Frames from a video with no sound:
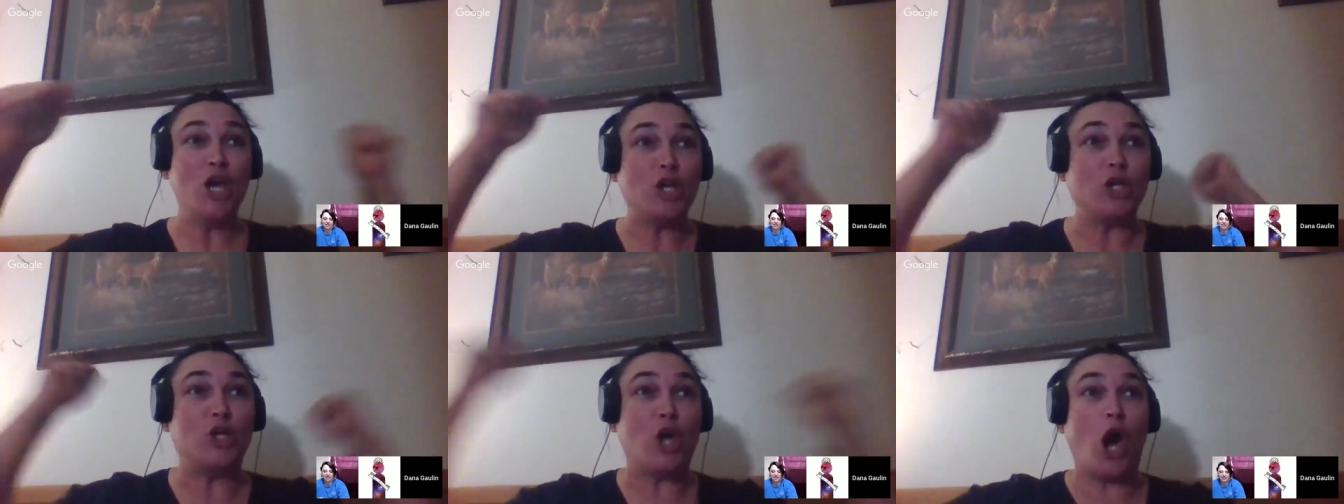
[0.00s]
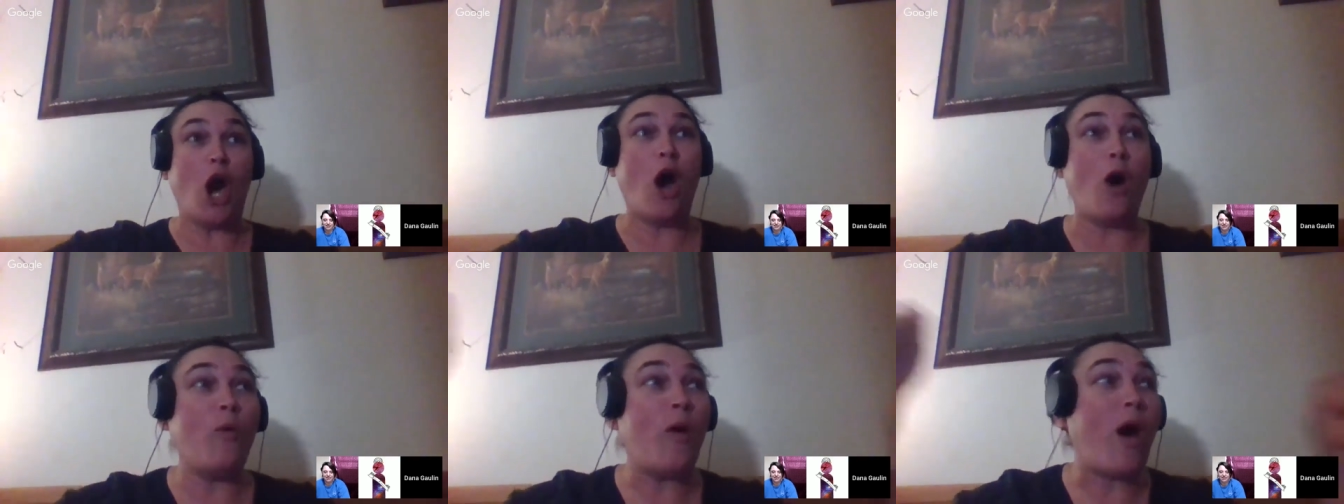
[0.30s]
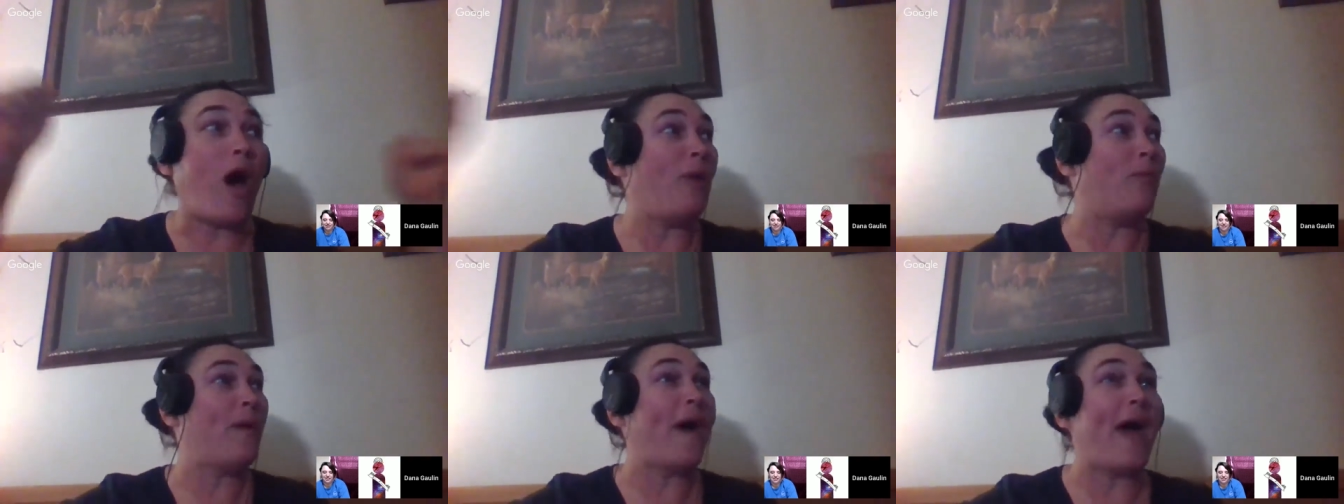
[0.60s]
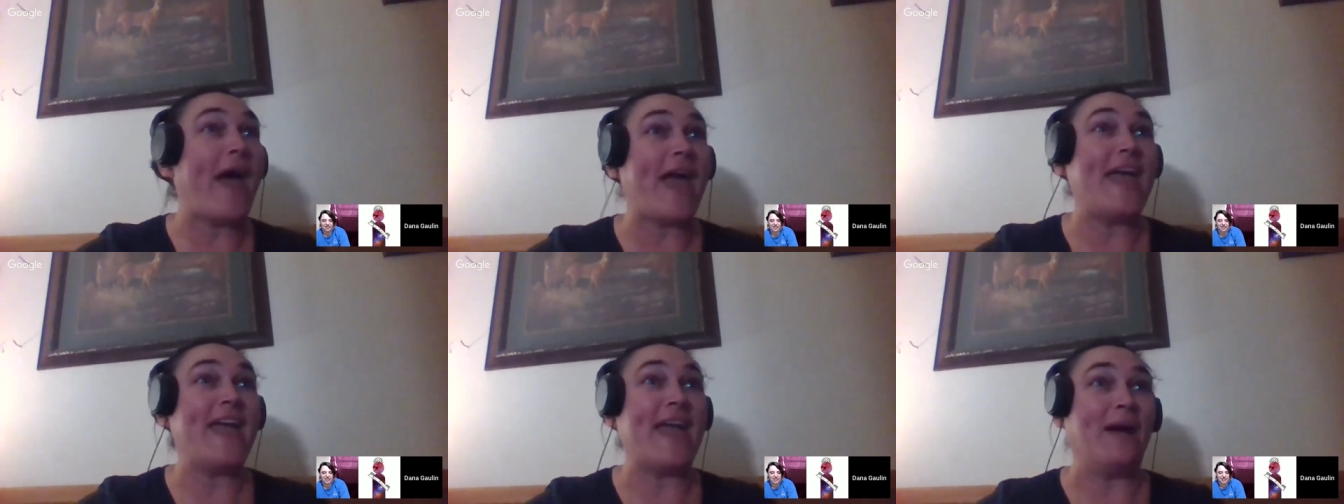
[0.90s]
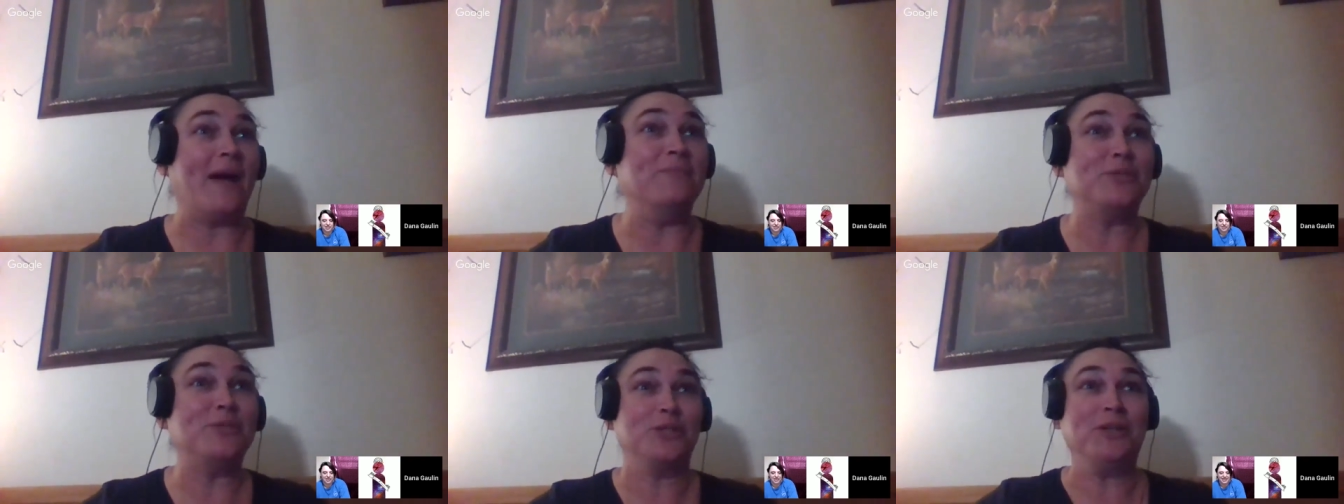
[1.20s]
go away,
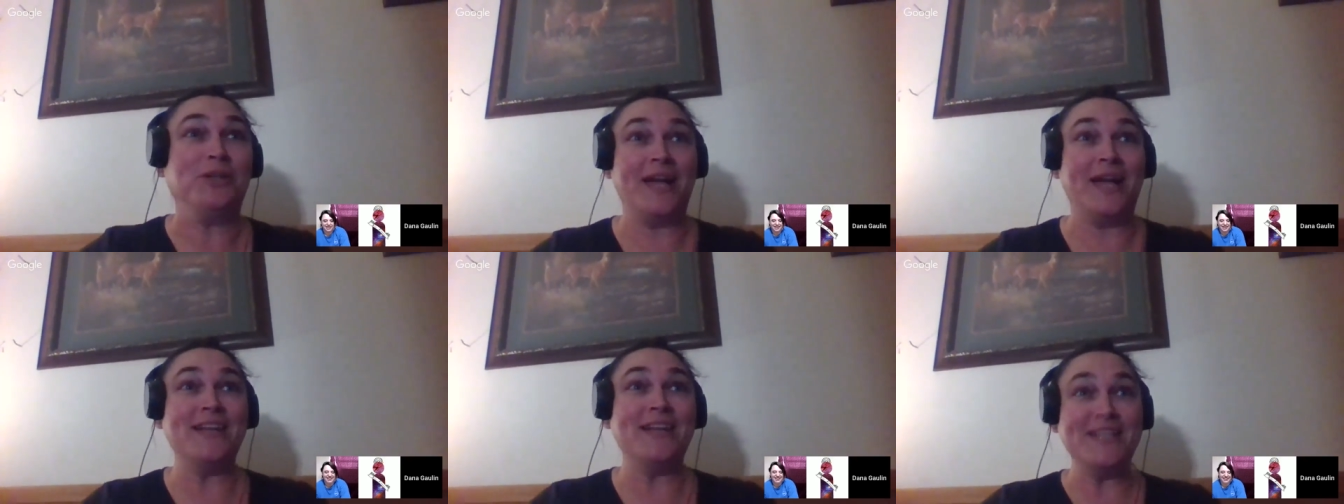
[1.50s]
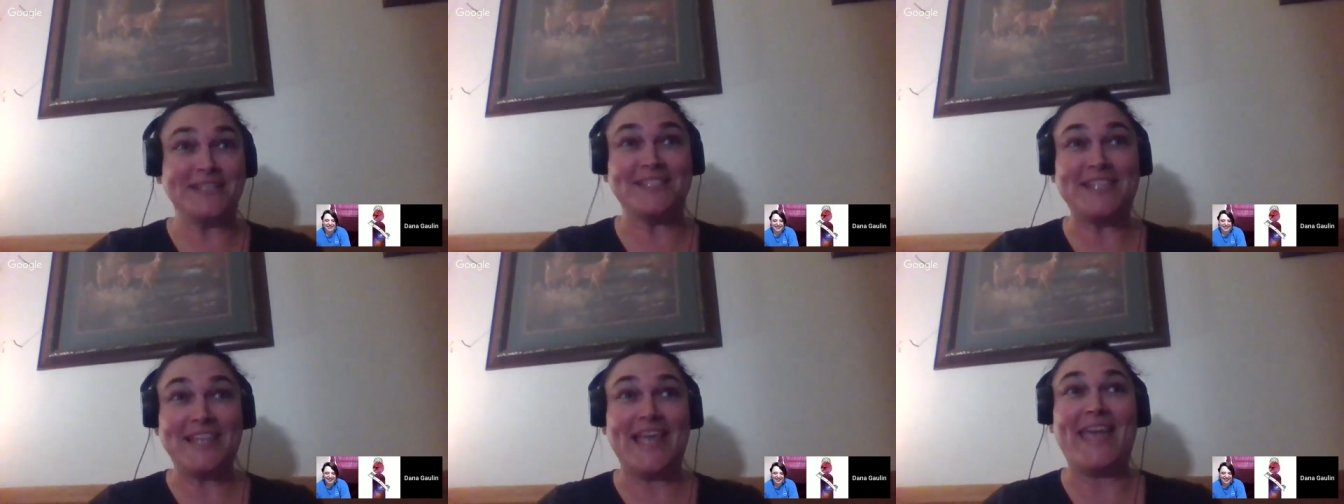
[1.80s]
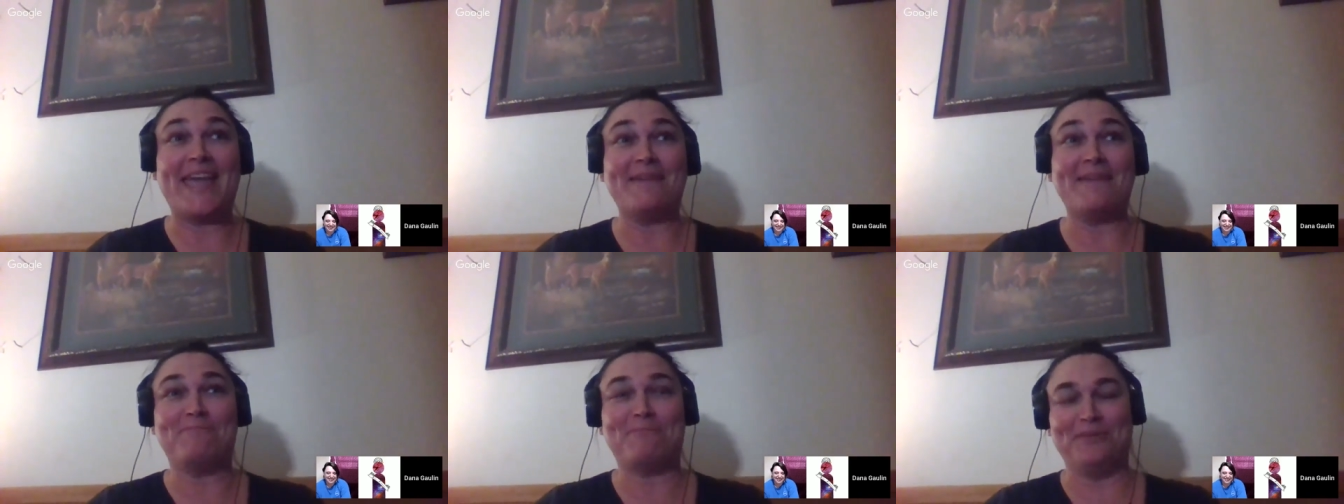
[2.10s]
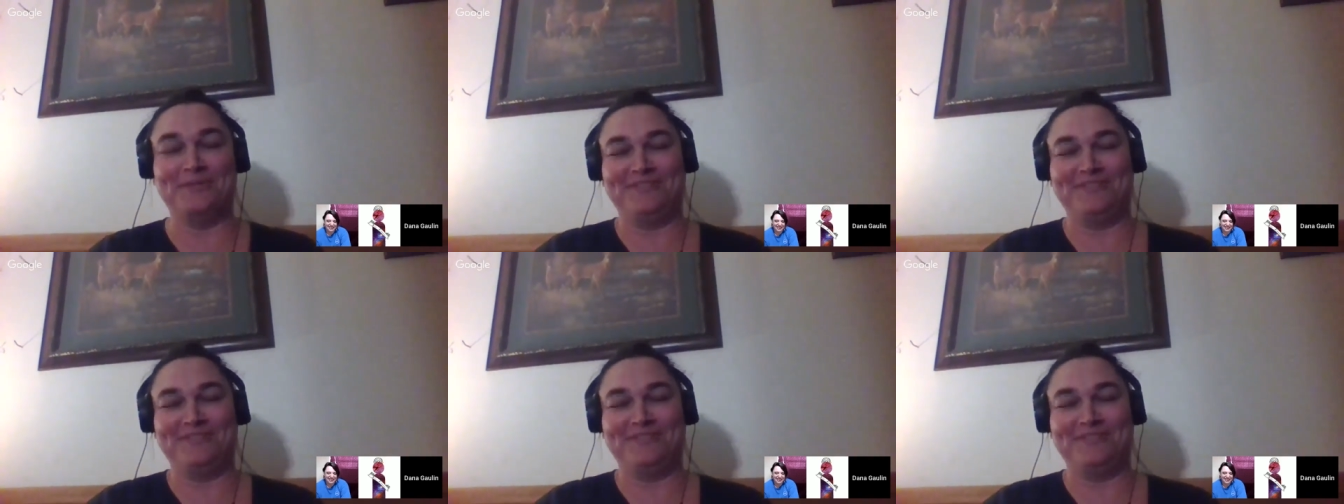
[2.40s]
I'm trying to sleep.